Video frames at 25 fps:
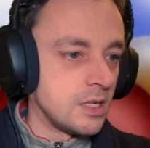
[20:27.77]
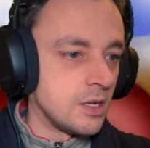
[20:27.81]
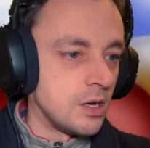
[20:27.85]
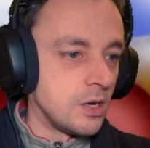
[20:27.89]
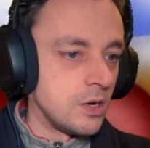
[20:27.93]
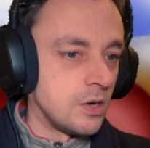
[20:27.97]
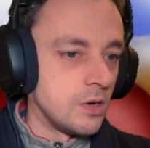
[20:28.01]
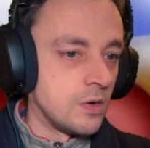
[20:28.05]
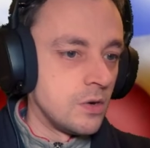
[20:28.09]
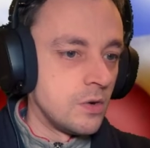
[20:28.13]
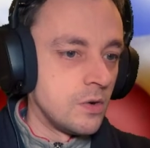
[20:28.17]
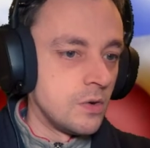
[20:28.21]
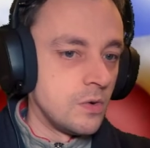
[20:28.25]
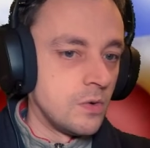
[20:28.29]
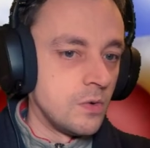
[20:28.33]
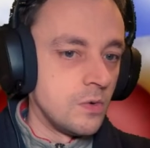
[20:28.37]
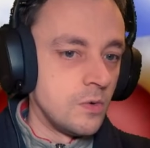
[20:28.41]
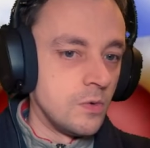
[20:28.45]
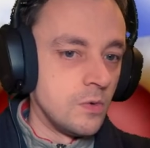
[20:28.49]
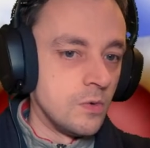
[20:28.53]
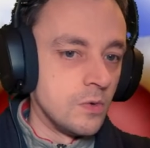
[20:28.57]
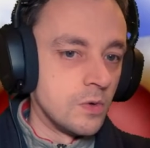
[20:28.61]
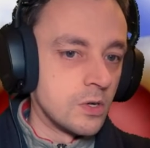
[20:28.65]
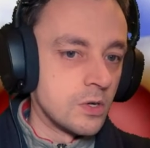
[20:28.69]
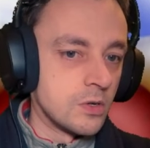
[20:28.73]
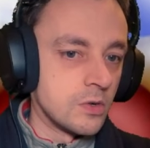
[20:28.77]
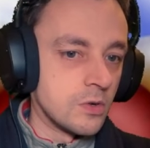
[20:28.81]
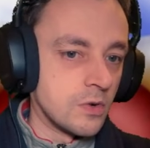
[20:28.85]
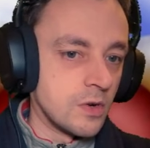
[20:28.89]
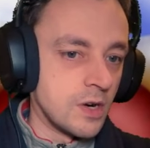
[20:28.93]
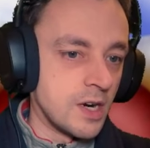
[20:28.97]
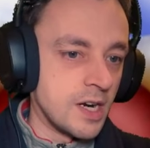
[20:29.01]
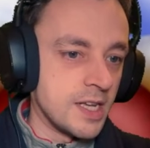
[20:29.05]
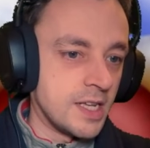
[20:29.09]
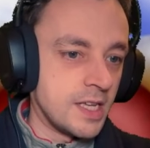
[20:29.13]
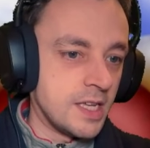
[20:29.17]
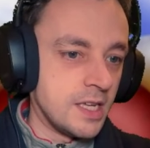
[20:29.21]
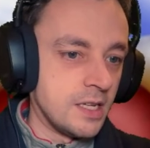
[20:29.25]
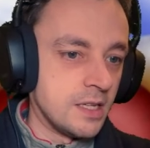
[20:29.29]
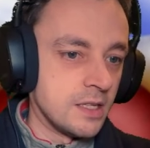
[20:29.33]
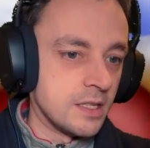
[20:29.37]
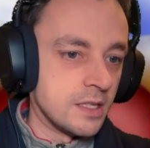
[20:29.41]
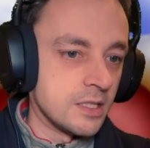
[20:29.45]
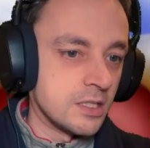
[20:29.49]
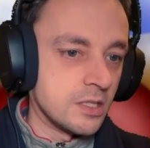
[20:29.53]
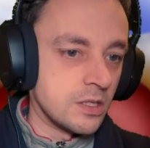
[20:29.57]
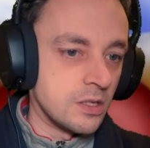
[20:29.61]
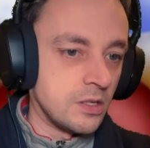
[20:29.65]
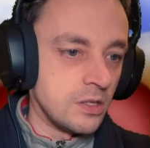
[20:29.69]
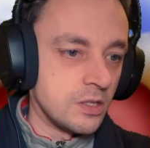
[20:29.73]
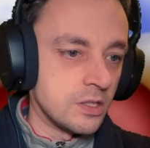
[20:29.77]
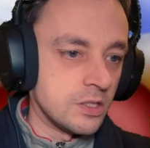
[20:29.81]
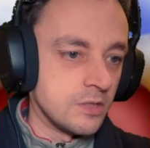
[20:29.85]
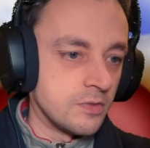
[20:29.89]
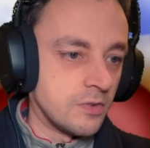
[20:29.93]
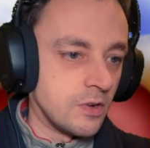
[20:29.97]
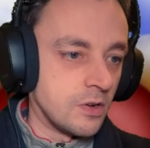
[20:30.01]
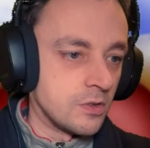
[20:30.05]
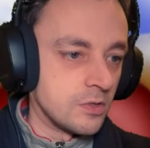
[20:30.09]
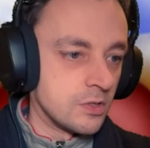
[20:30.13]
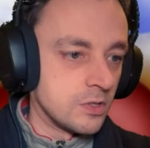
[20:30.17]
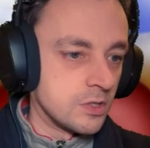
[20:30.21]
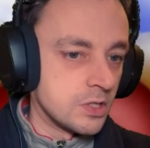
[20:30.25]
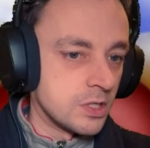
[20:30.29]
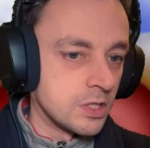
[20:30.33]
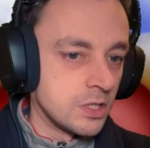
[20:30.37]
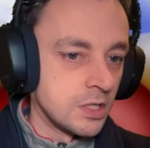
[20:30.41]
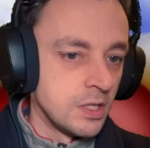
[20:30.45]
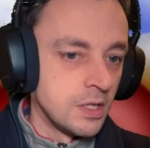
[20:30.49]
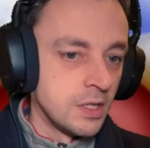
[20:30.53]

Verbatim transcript: Oh, crikey, there's a lot of horrors.